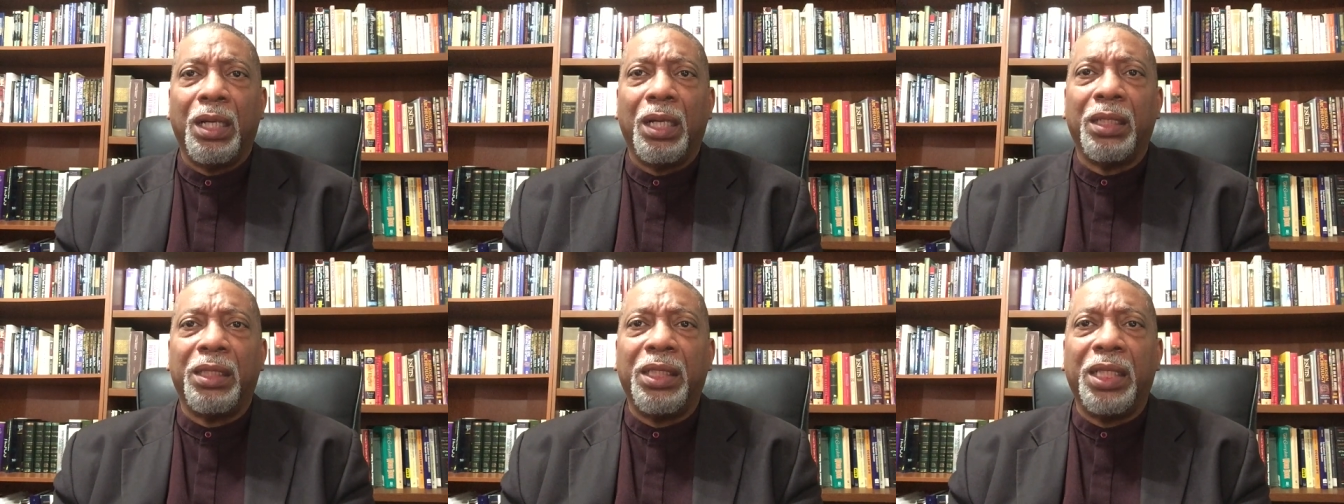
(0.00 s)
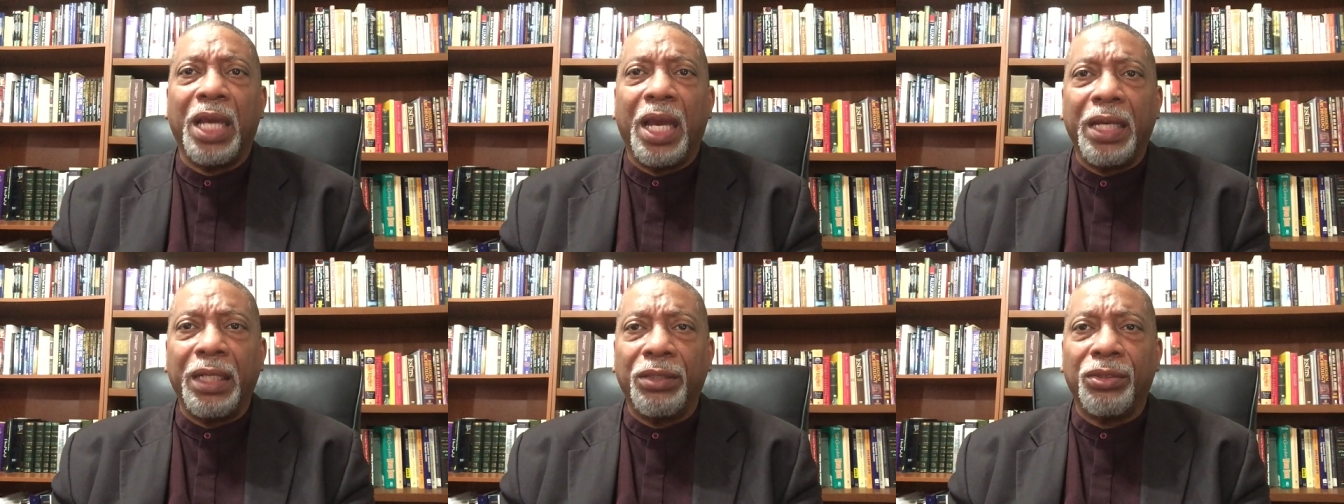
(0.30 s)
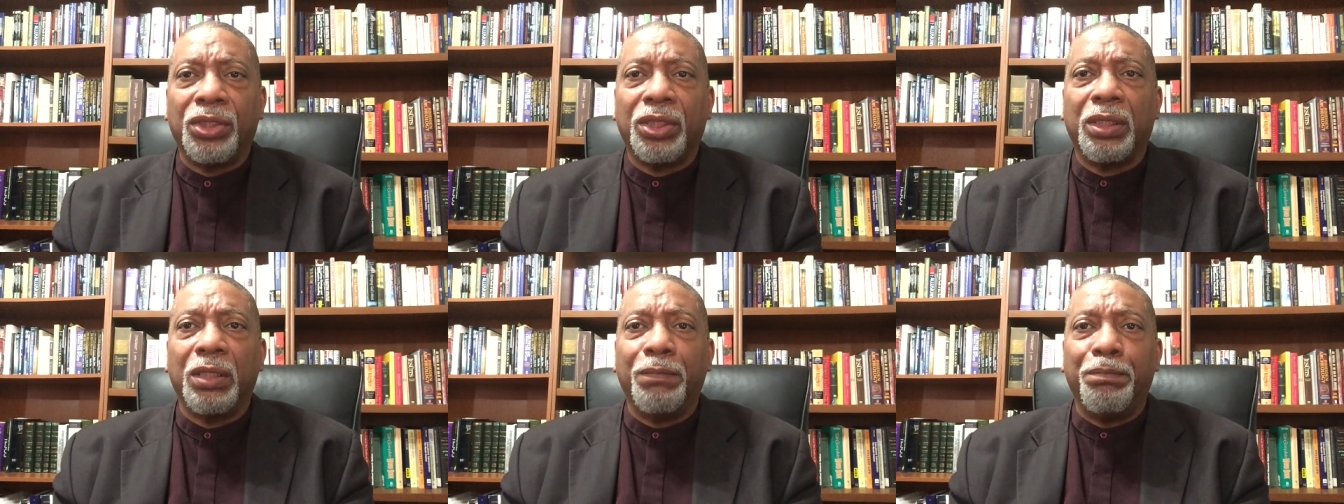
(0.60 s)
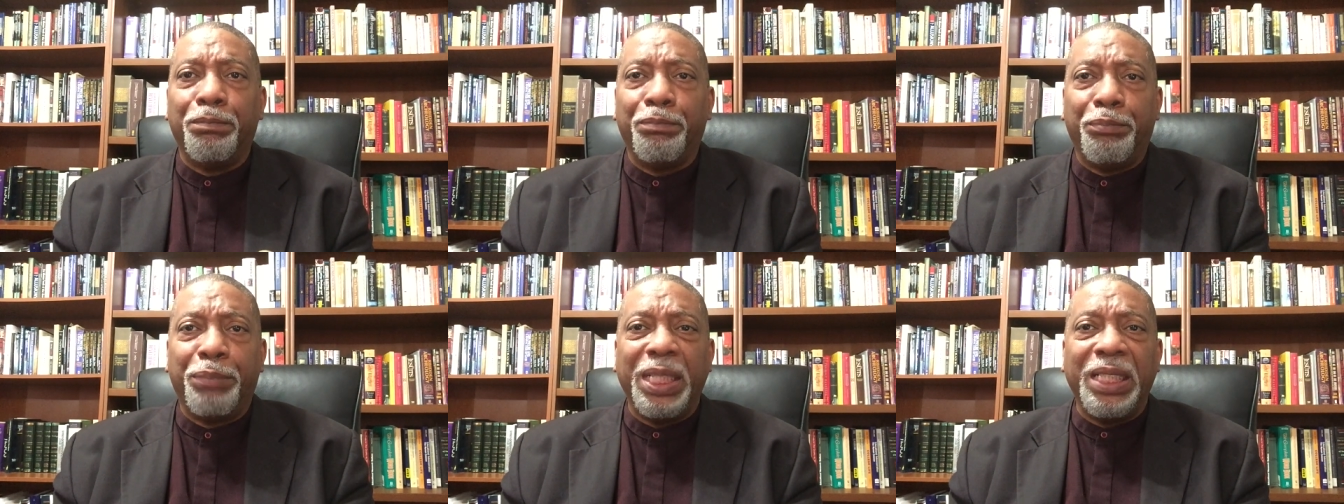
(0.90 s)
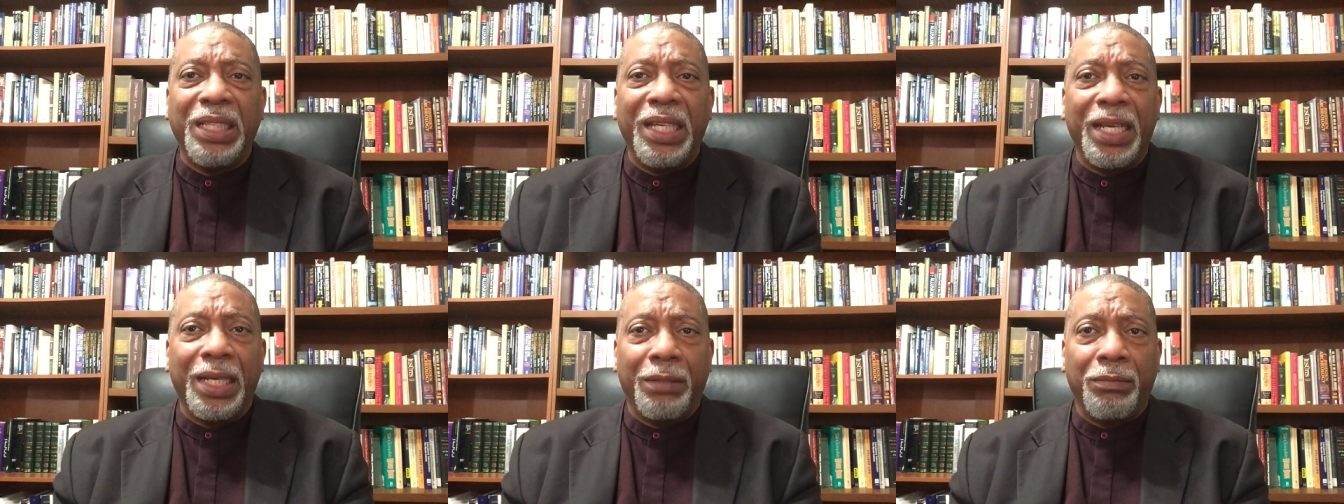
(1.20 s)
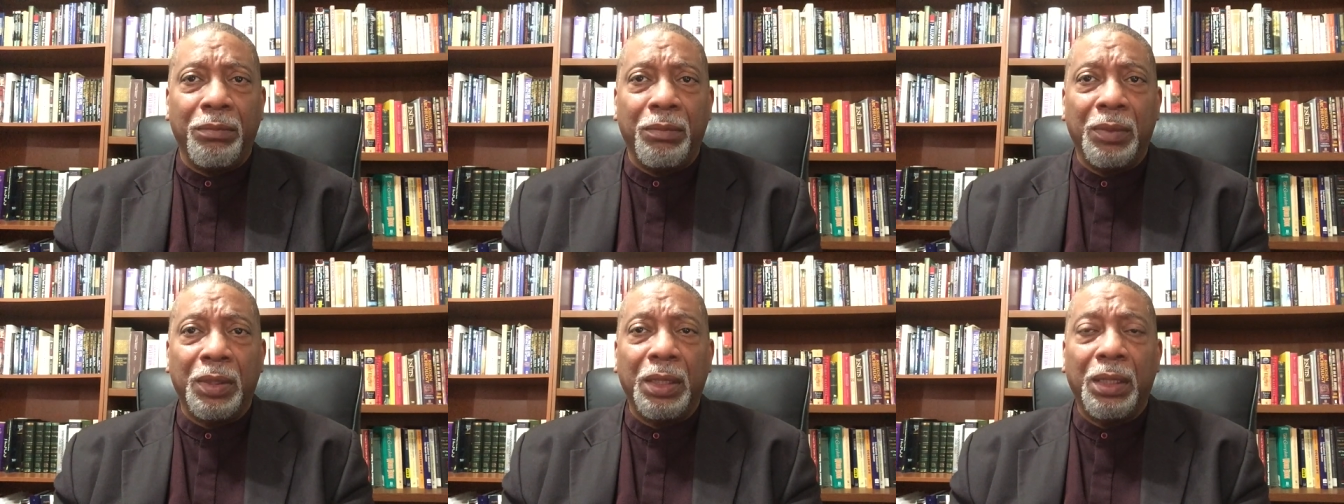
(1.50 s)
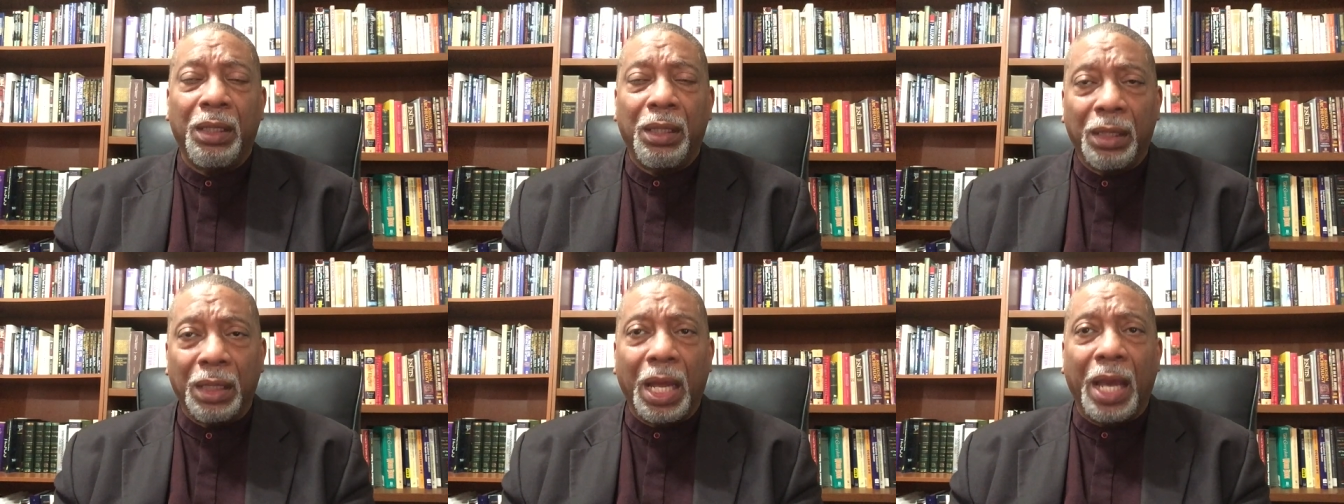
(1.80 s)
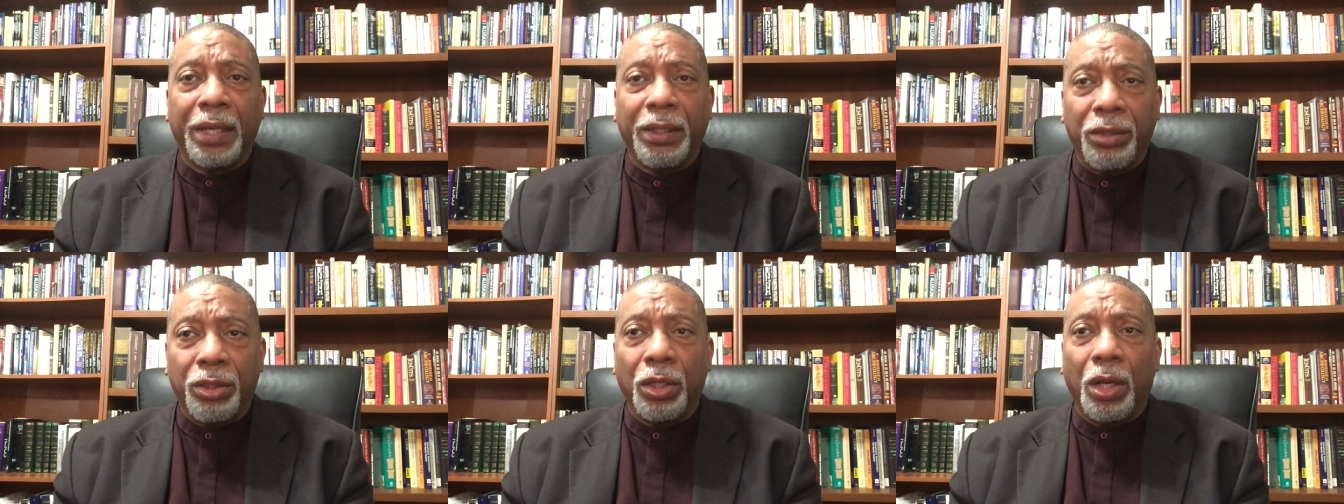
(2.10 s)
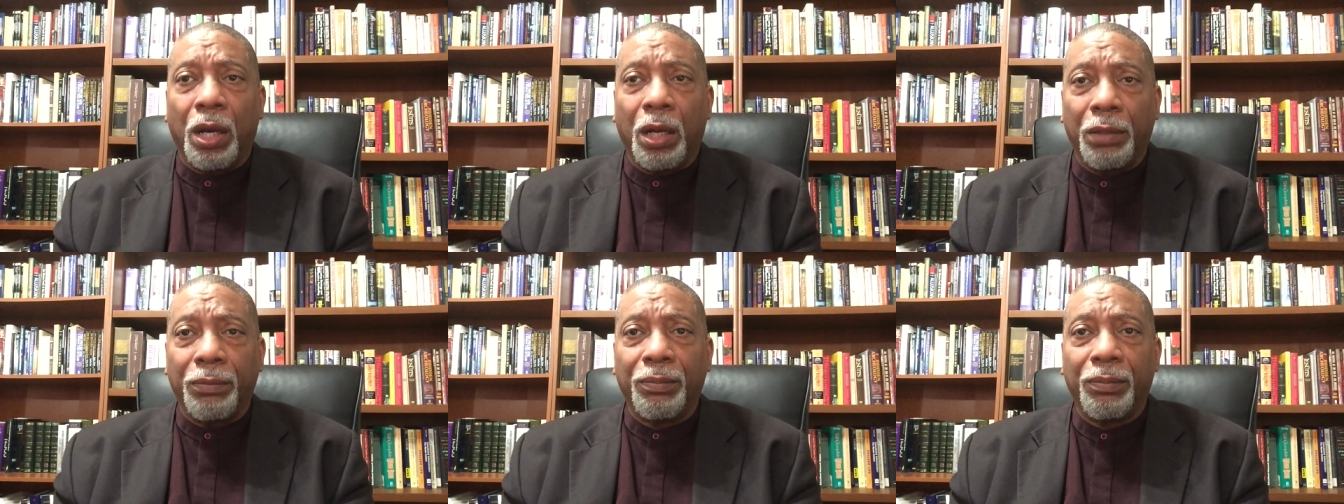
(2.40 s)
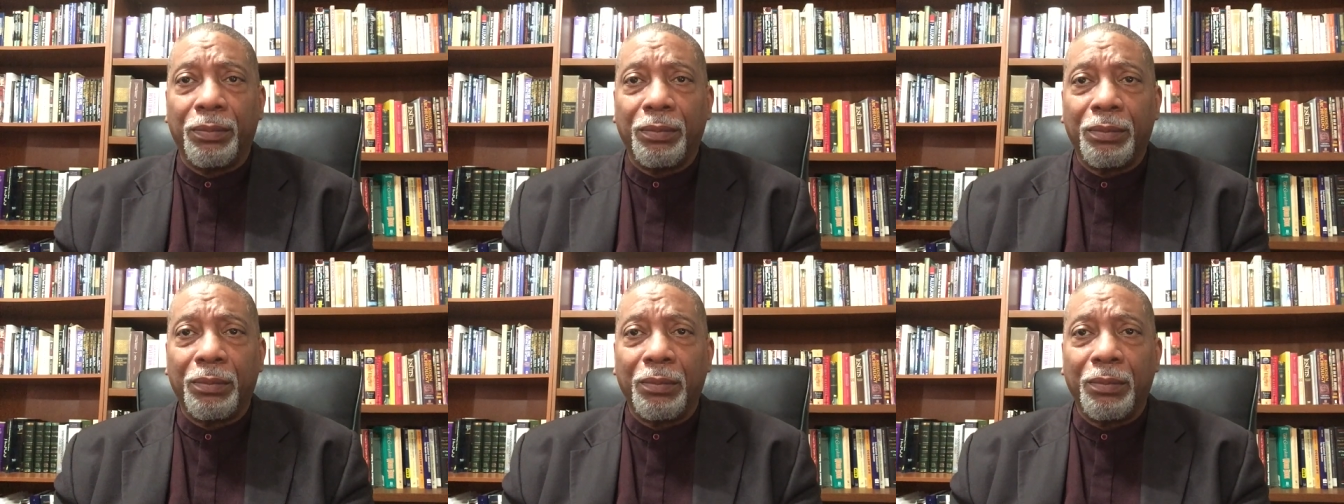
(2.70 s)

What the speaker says: against a being like God?